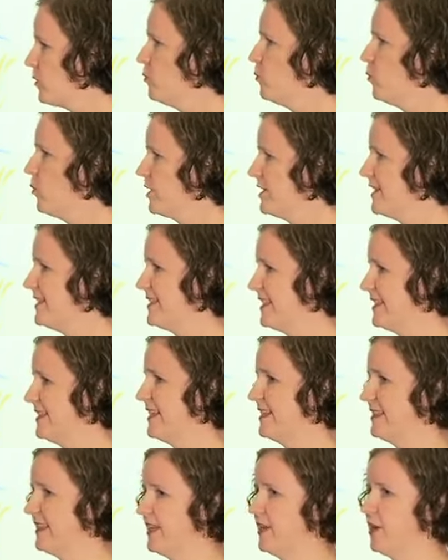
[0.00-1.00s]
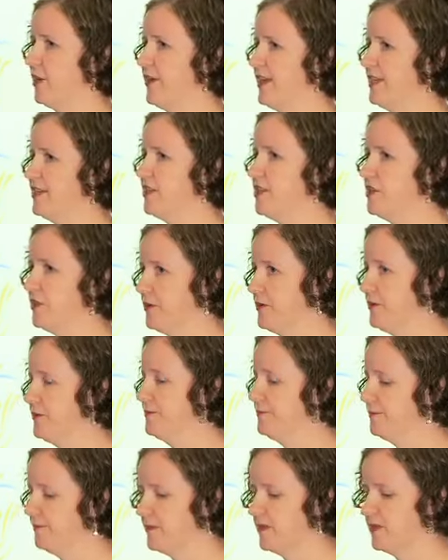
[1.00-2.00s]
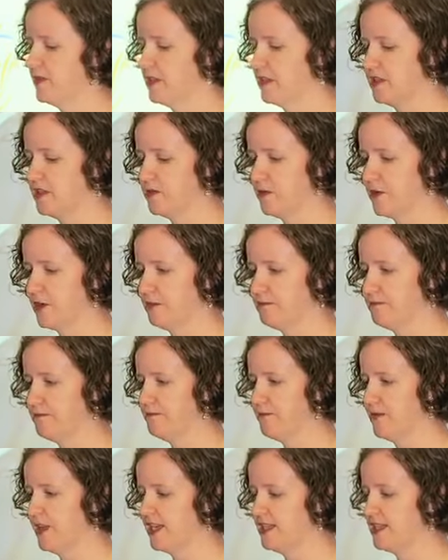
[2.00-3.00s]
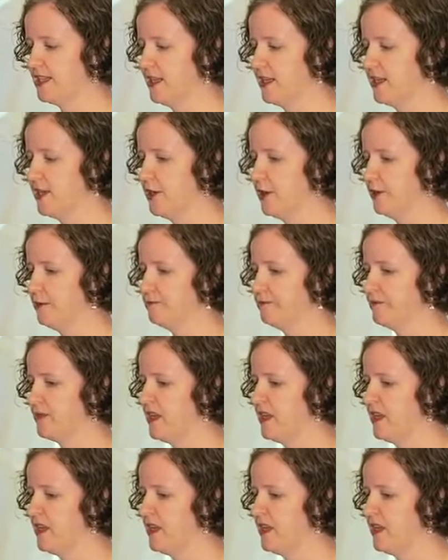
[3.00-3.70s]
what is it that they're going to do? That's what I'd like to let you know.